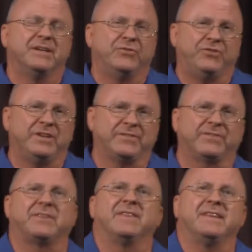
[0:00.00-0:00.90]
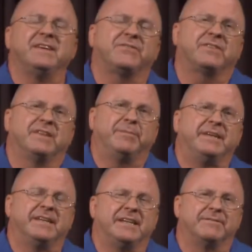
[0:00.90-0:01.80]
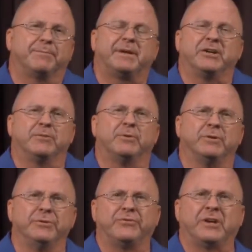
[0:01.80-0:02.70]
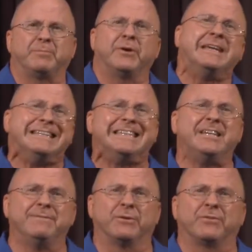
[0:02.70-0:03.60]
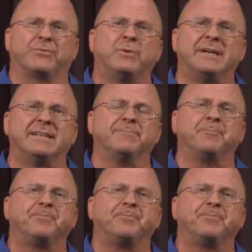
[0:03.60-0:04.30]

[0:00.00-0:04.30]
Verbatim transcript: Jesus said this in the beginning of a parable, Luke chapter 18, verse 1.